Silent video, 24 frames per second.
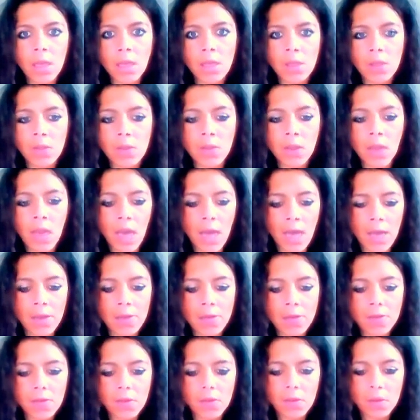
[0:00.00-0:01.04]
speak
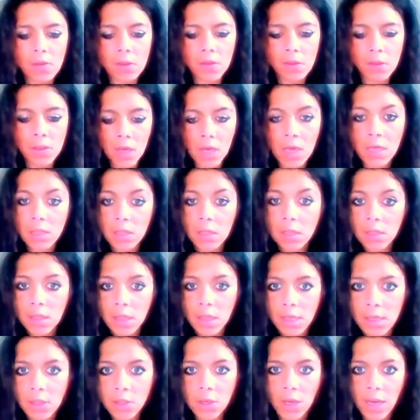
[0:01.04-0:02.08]
out things
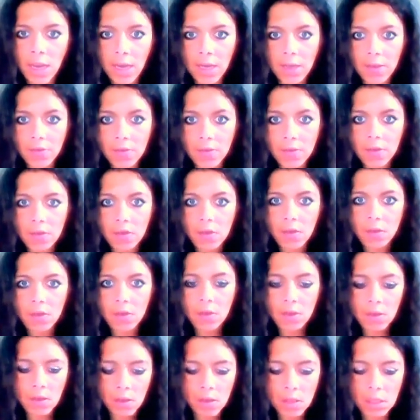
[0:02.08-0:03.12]
yet, certain
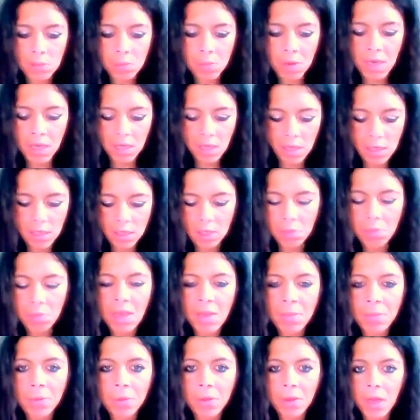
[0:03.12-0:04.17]
things yet,
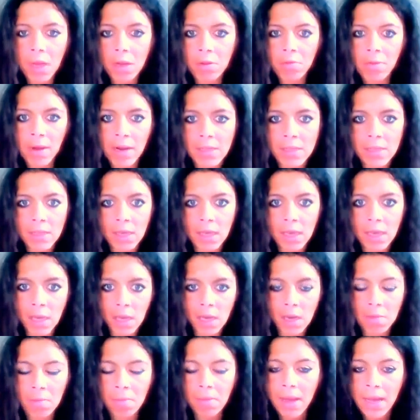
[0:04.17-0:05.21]
you speak things as
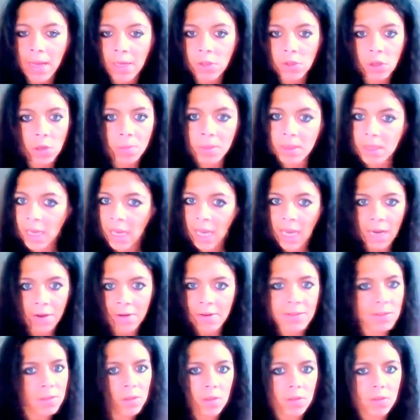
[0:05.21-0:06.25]
people are
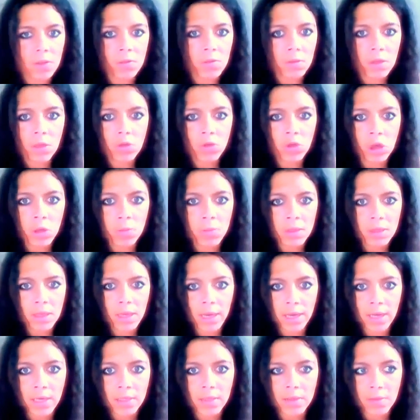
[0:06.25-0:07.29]
ready. My job
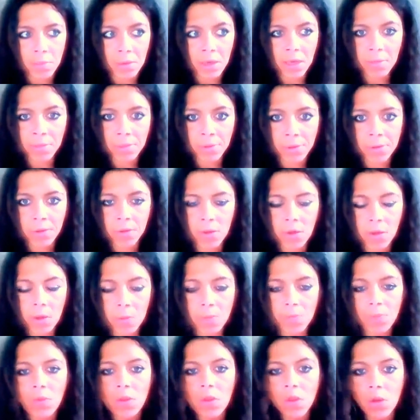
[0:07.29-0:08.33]
here is not to
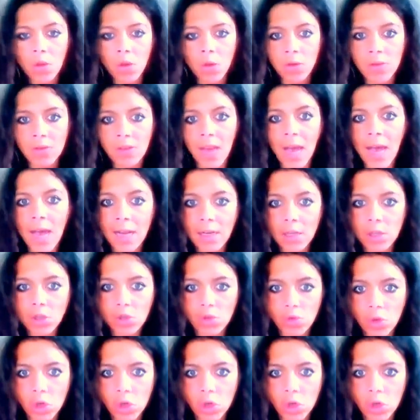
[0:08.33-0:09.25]
re-traumatise people